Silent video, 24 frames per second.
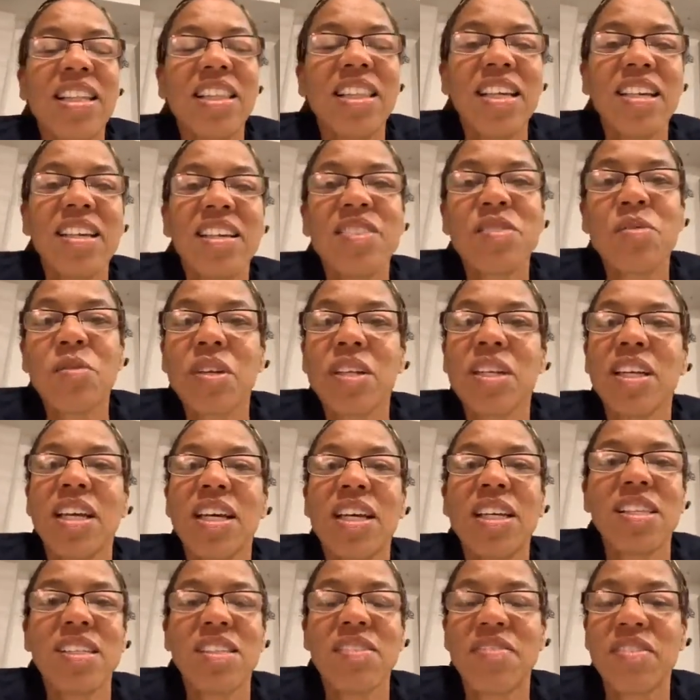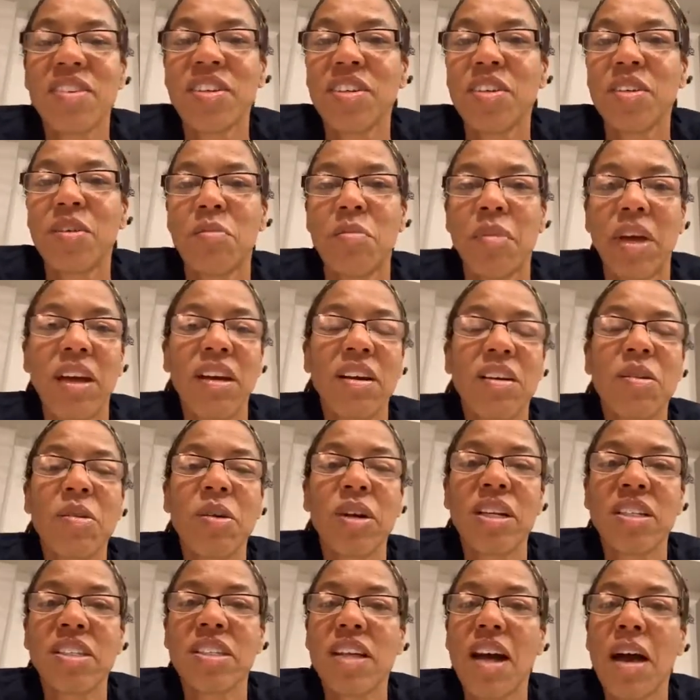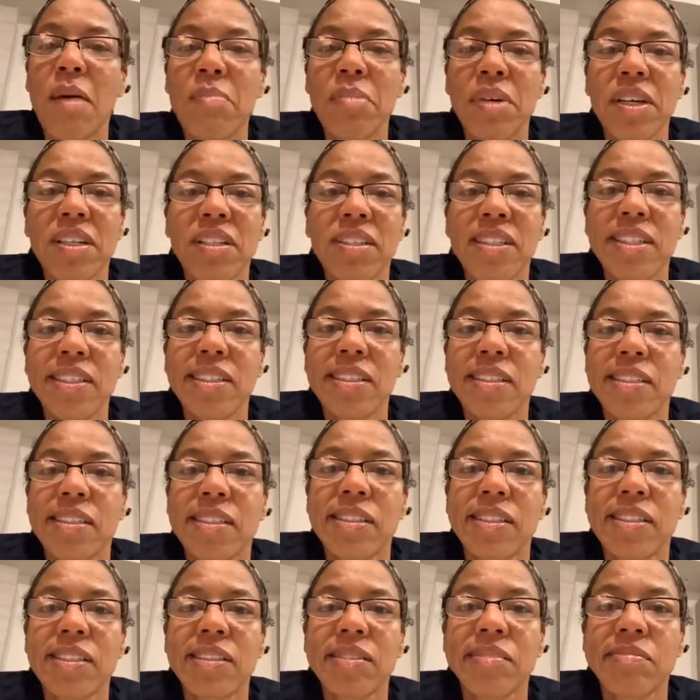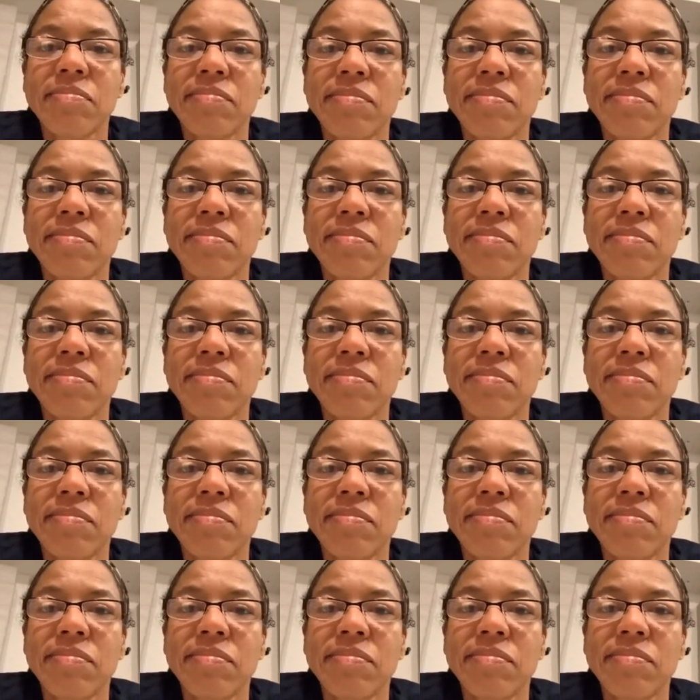then it's really easy for you to make a quick shopping list,